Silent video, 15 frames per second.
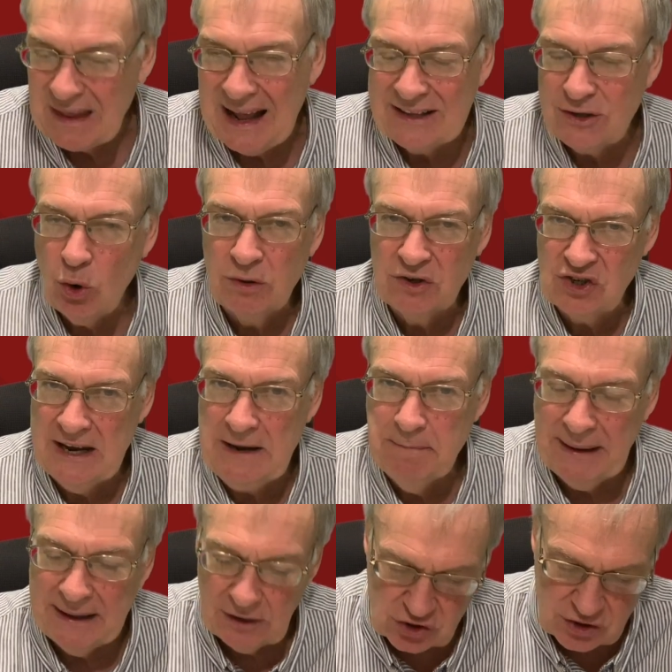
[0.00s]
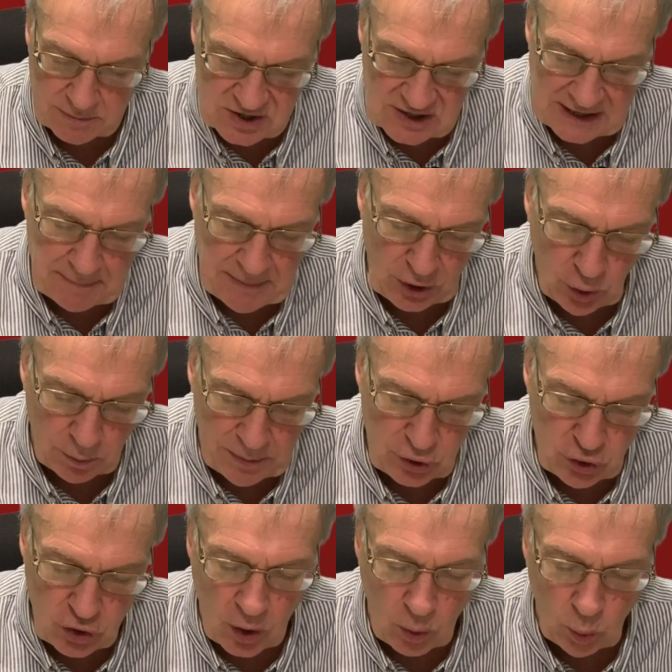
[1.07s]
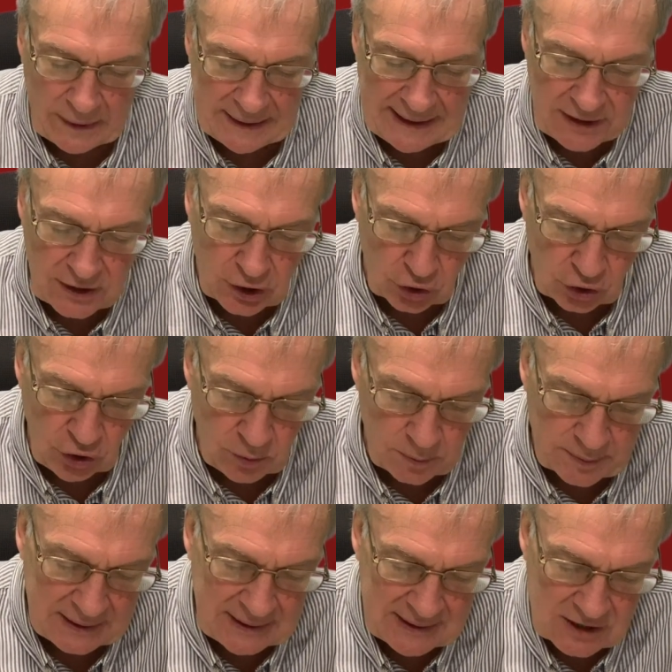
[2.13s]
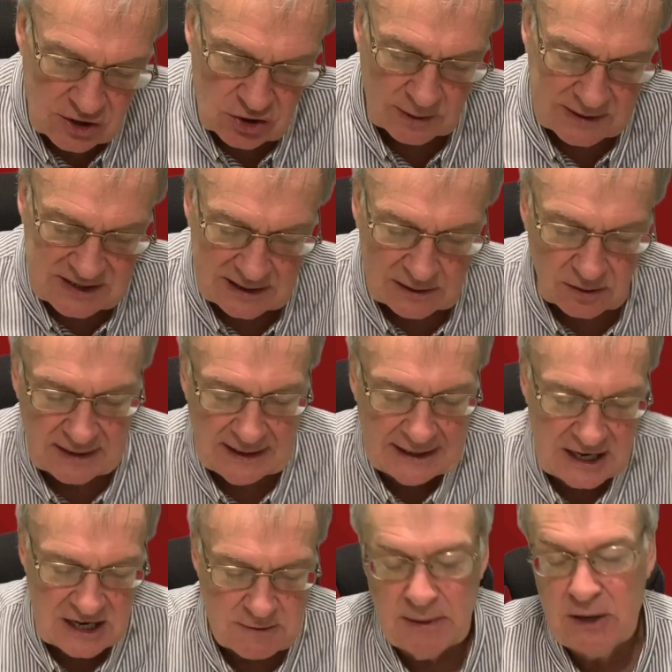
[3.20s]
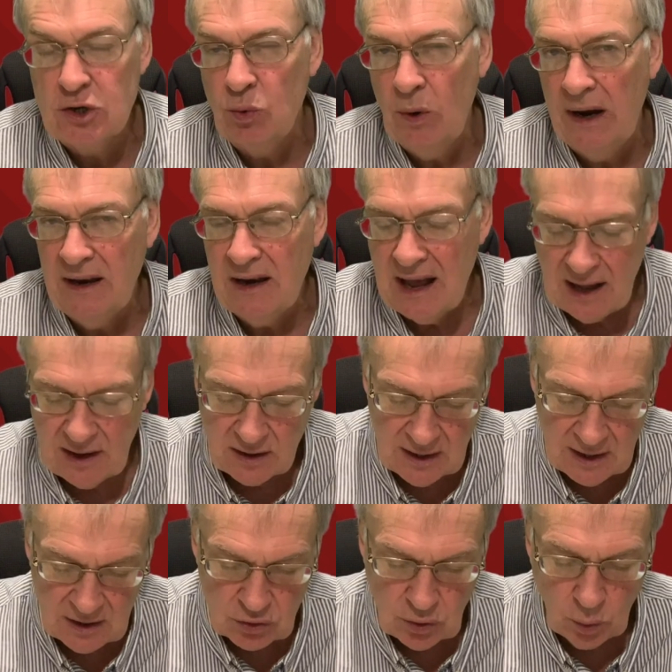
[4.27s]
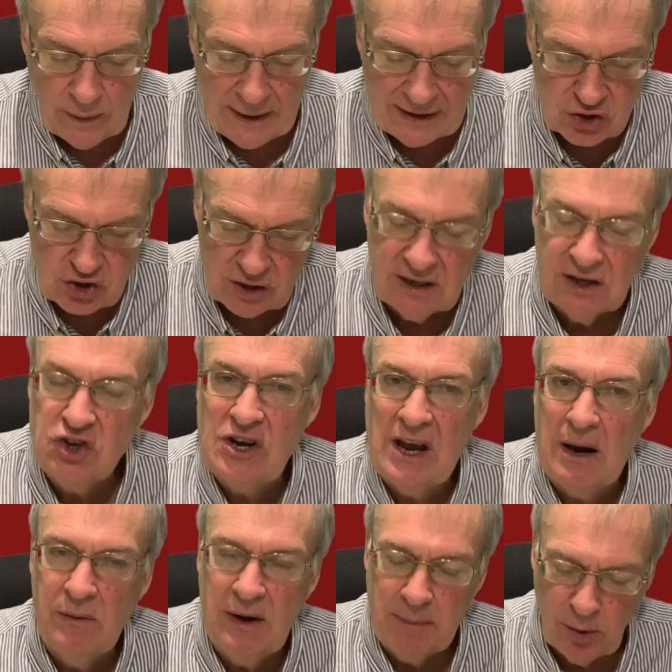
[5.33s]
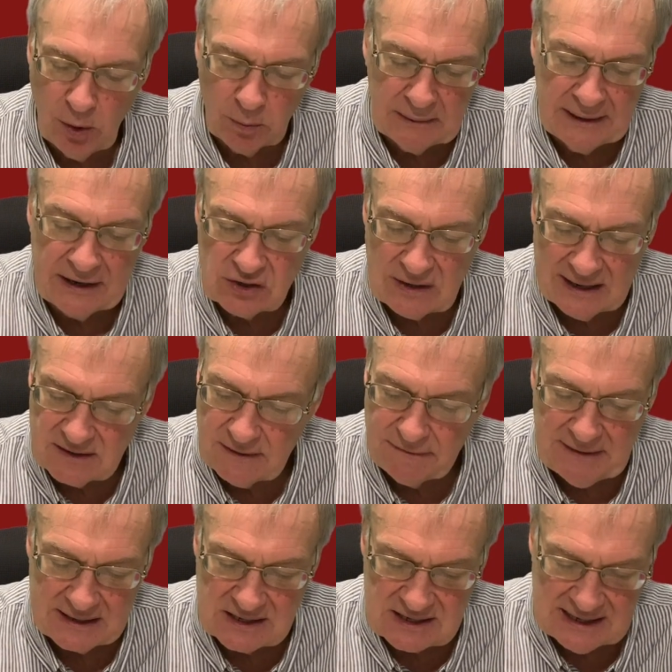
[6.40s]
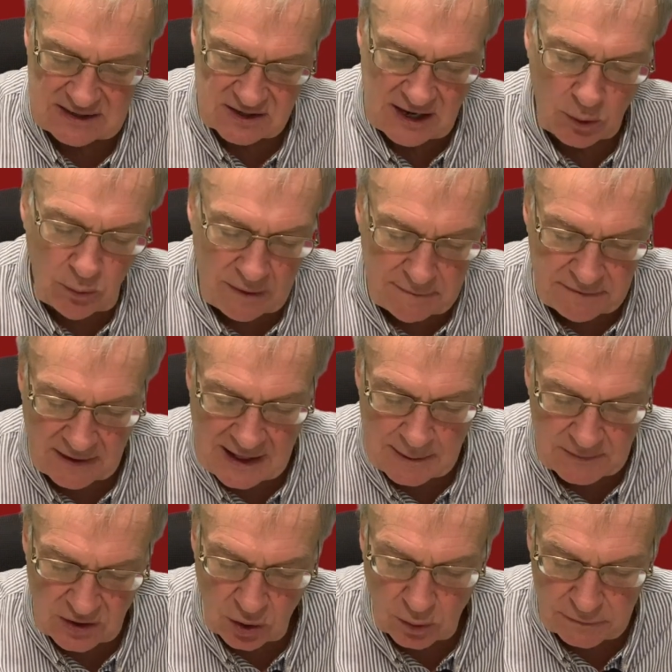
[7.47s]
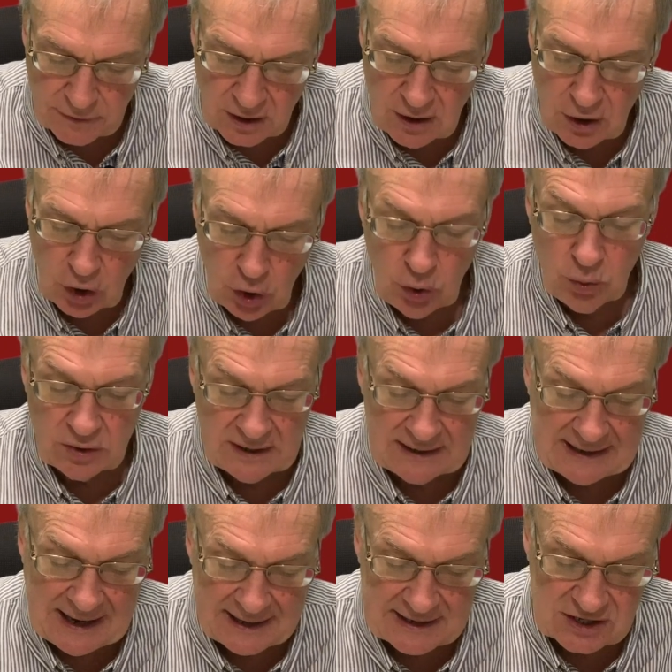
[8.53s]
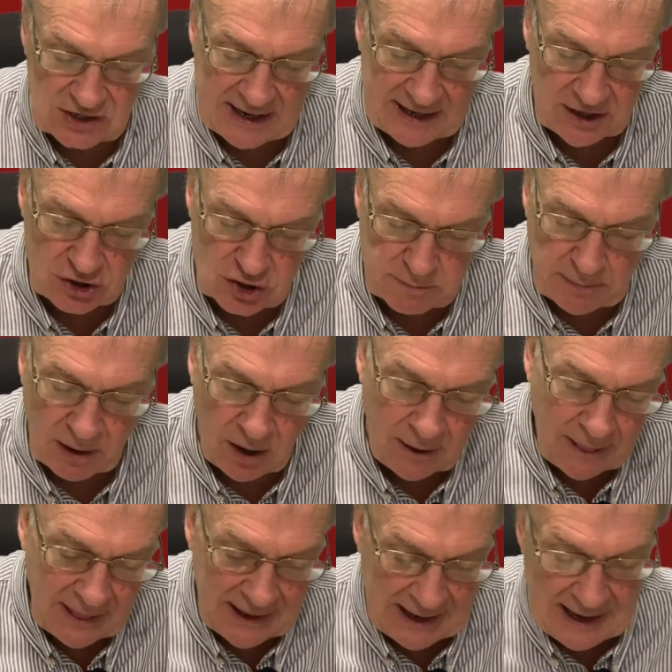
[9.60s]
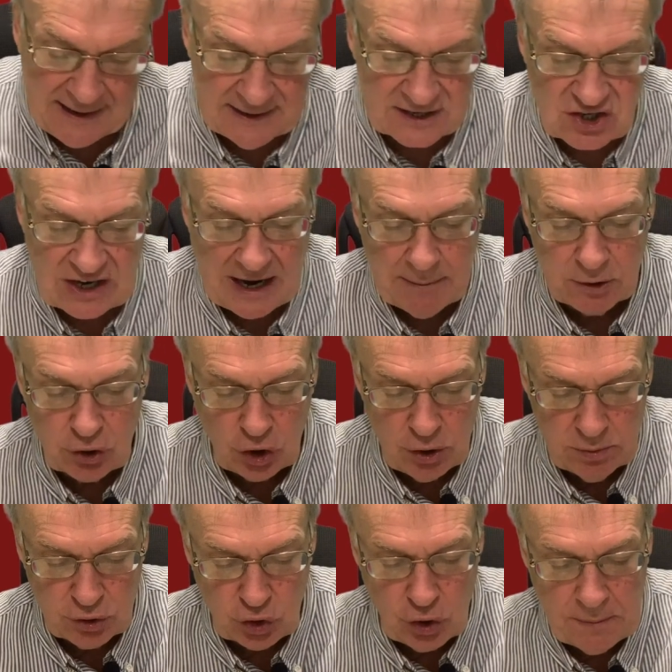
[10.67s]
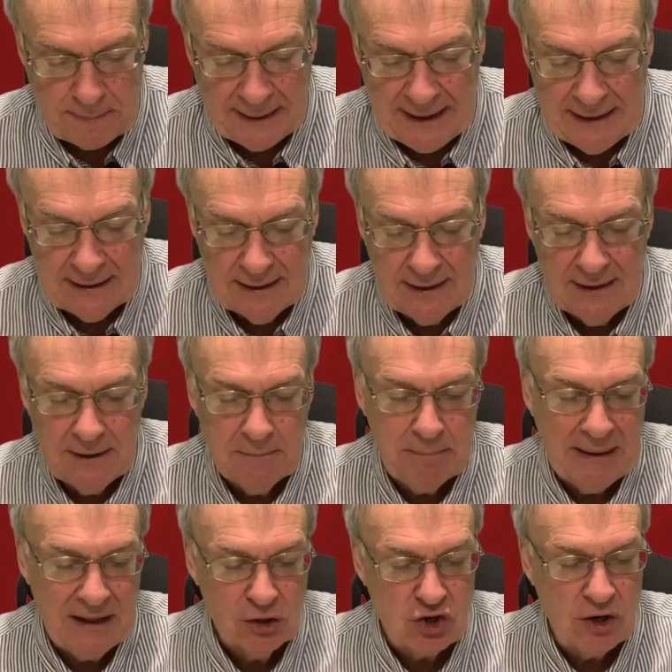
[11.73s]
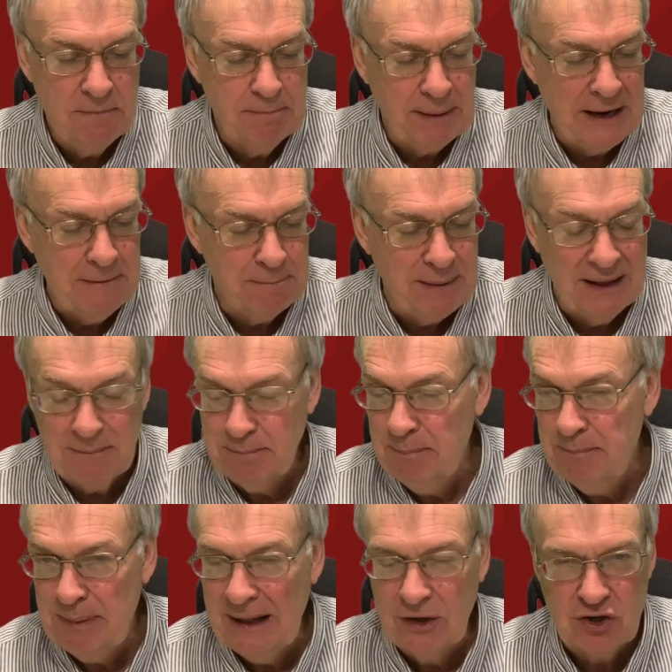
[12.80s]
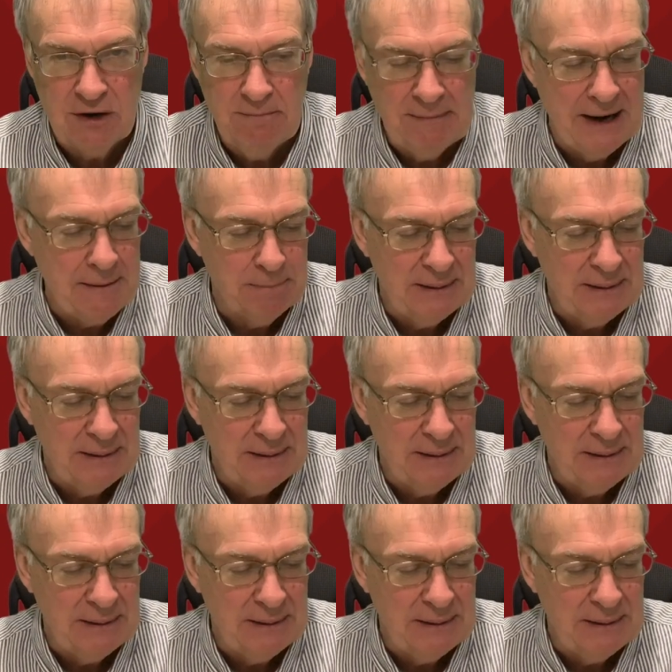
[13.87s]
I don't see Belgium slipping up and not winning the group, so I still think it's between the Welsh and the Czech Republic. So that's a fantastic win for them, for who can get the second spot. In the same group, Group E, Belgium made